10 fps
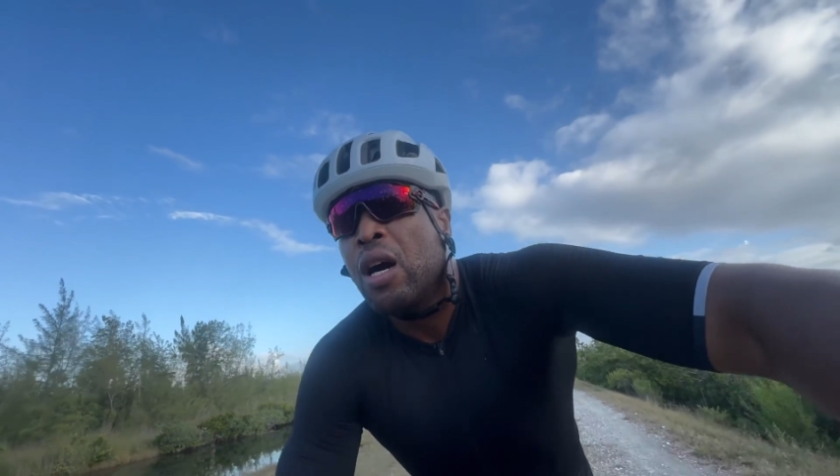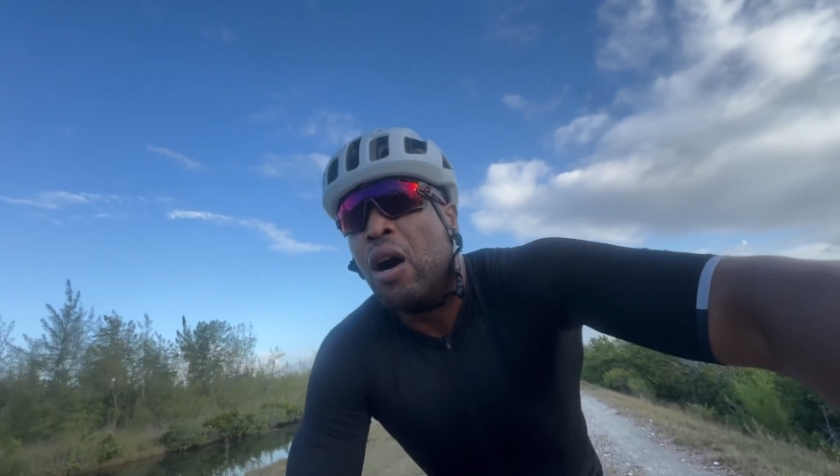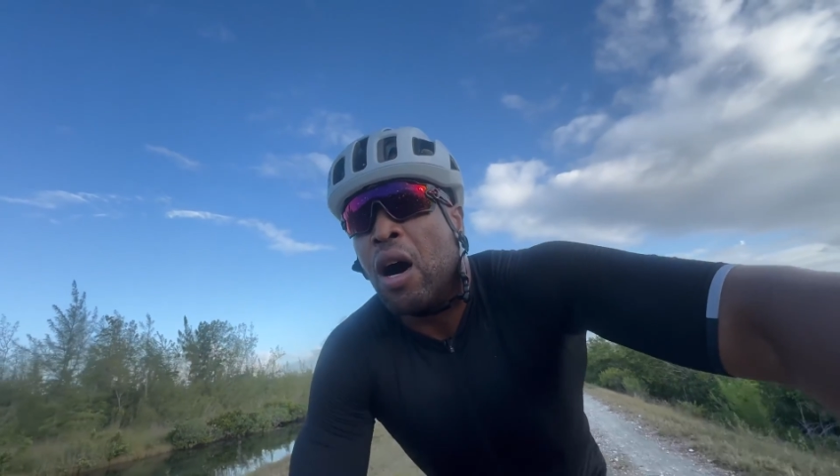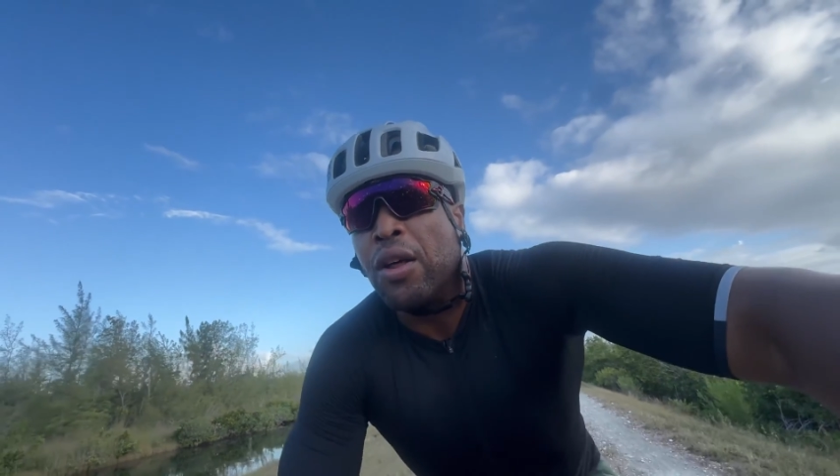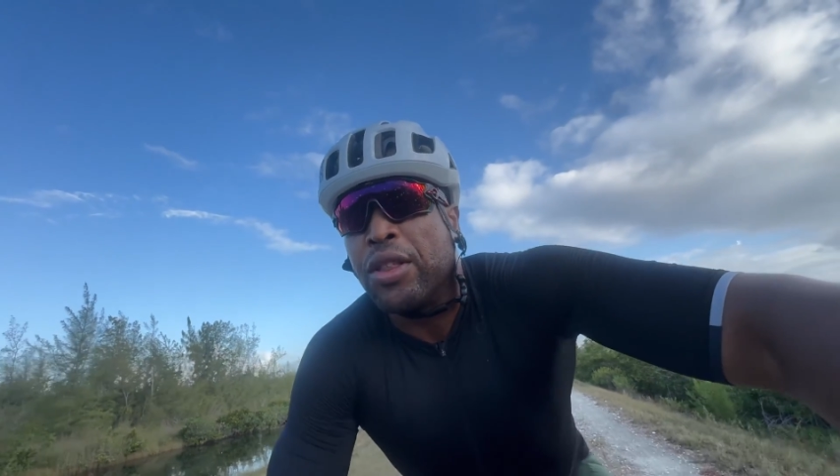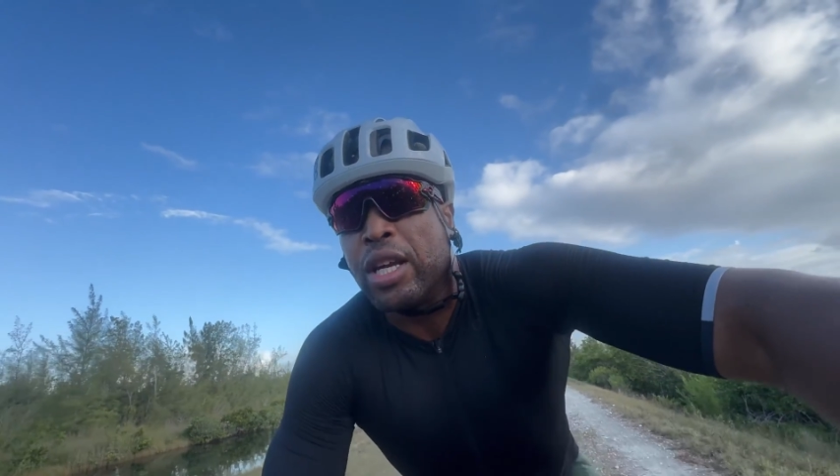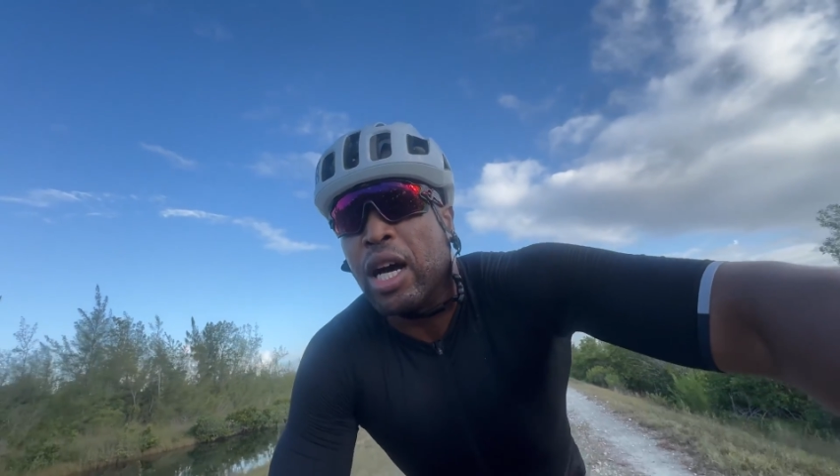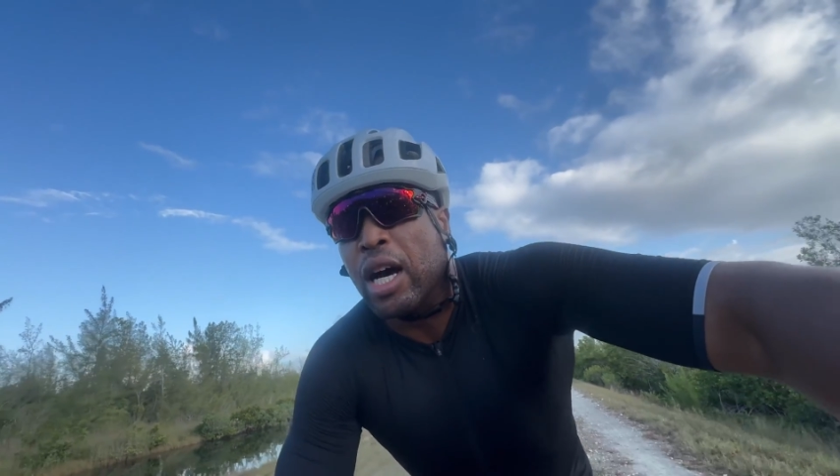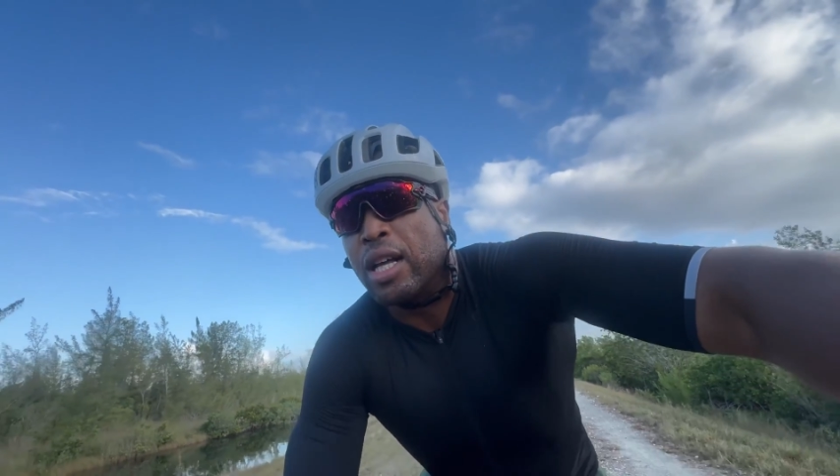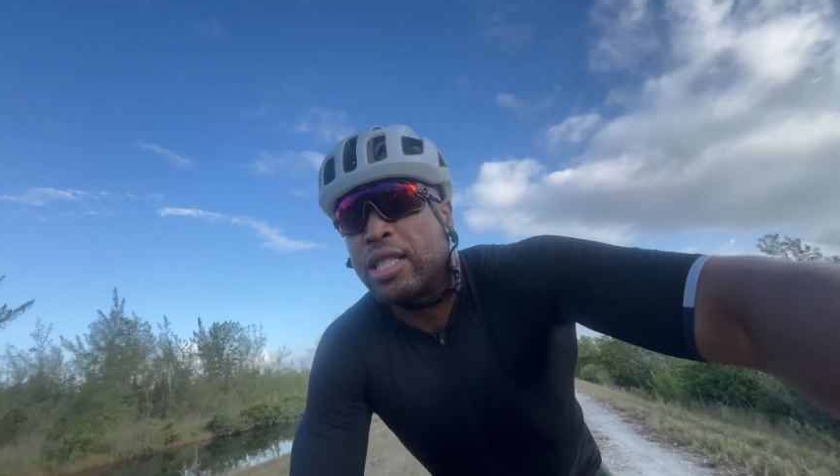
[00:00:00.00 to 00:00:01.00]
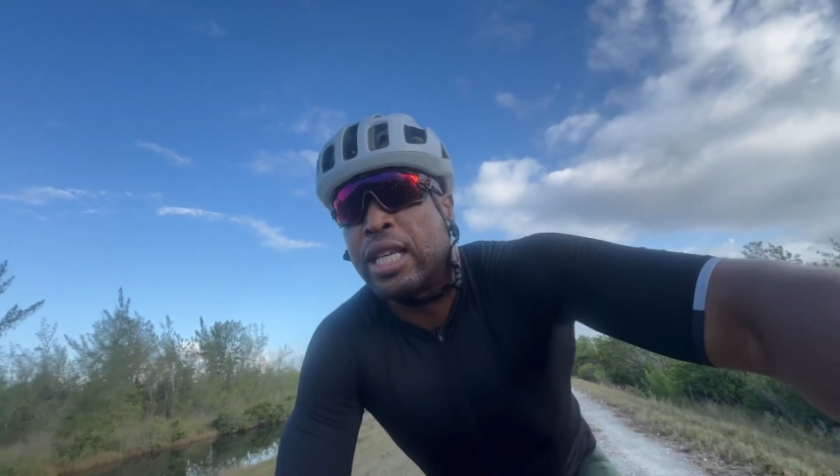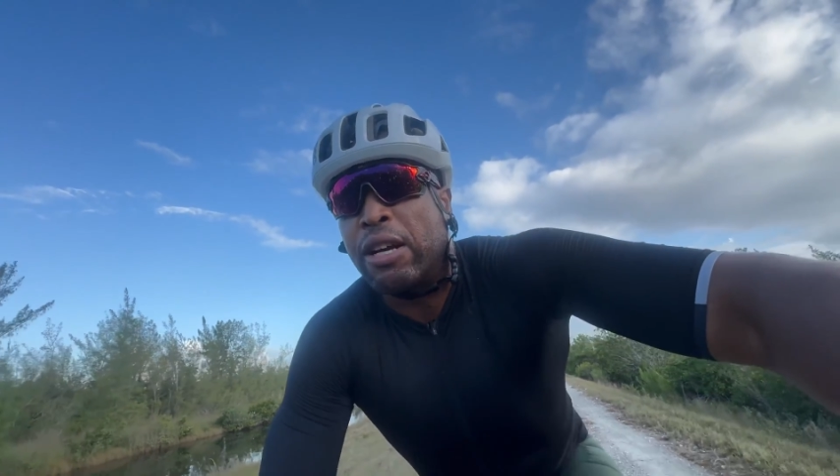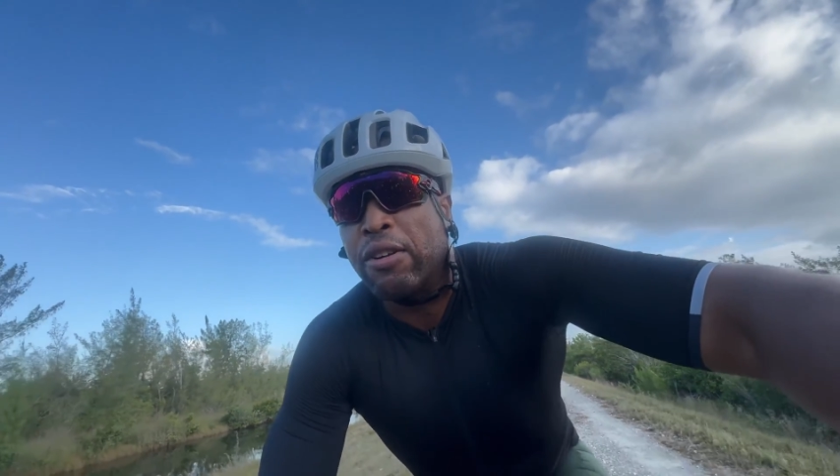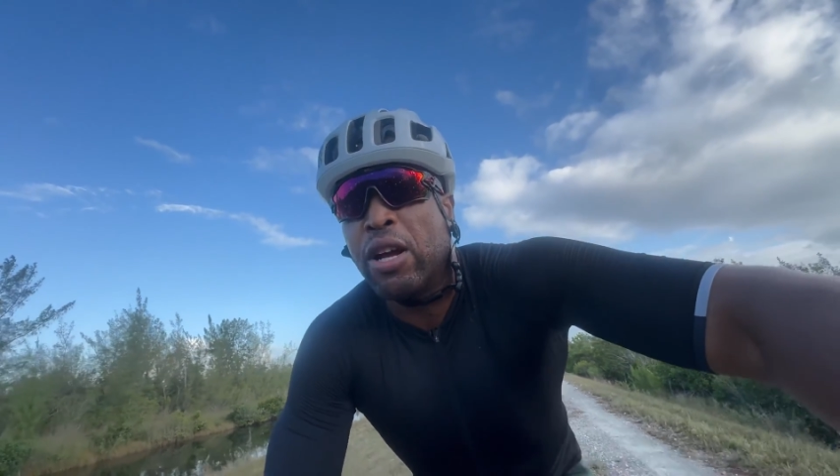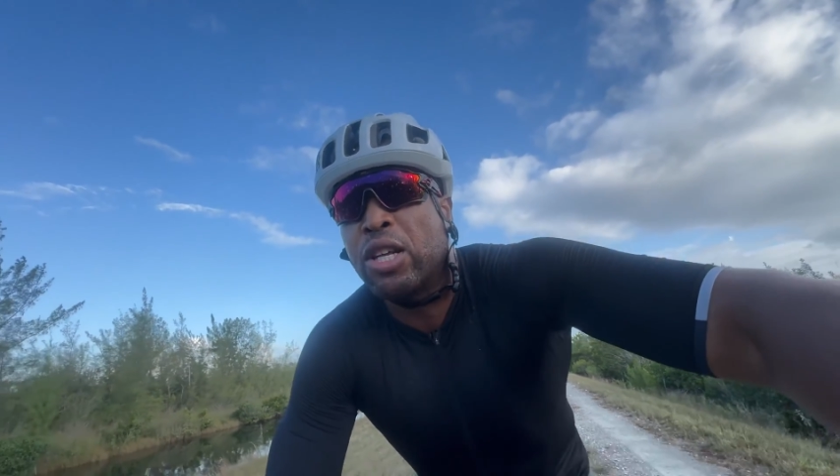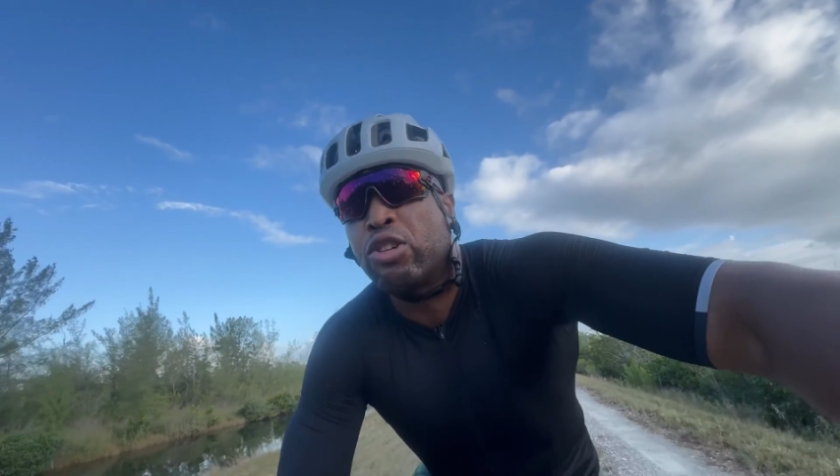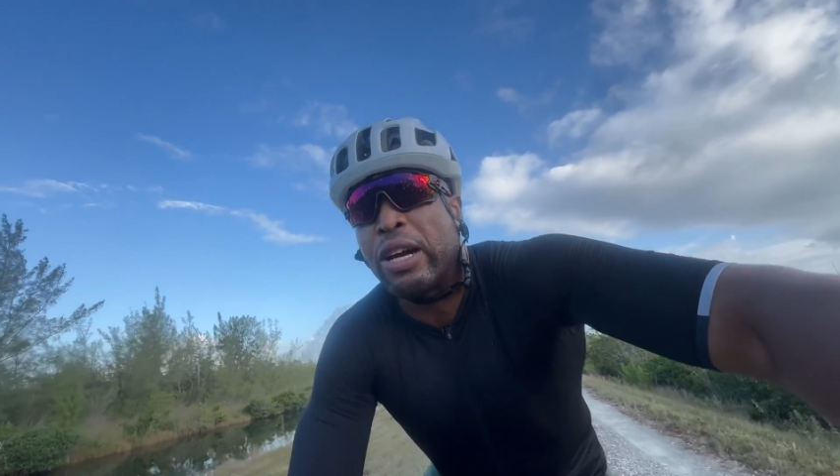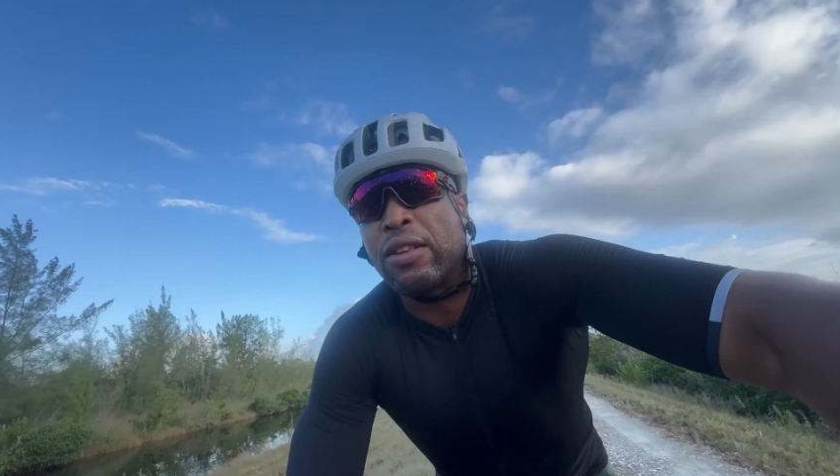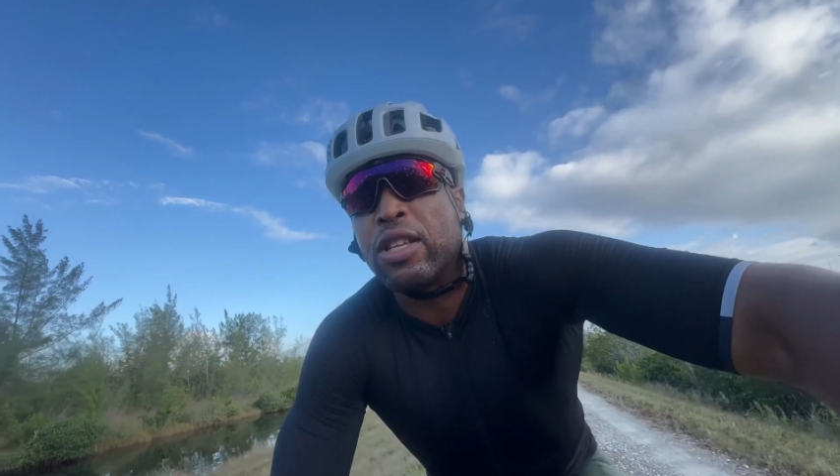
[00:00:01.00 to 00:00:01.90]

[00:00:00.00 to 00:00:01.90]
on the center tread of the